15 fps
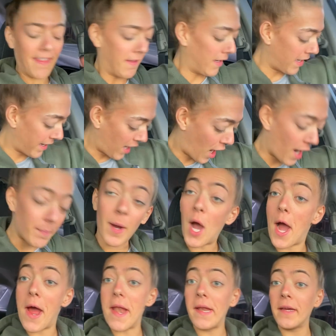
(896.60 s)
thought I'd hop
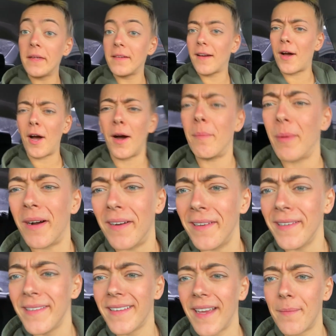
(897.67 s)
on, hop
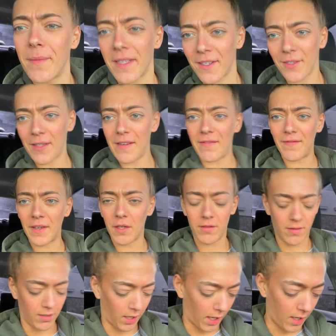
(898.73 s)
on. I'm literally, fil
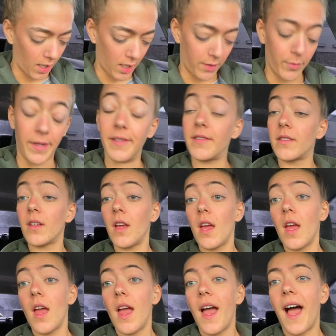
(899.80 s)
okay, anyways.
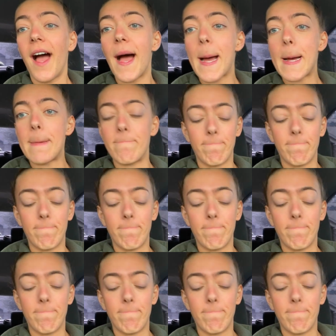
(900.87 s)
Um,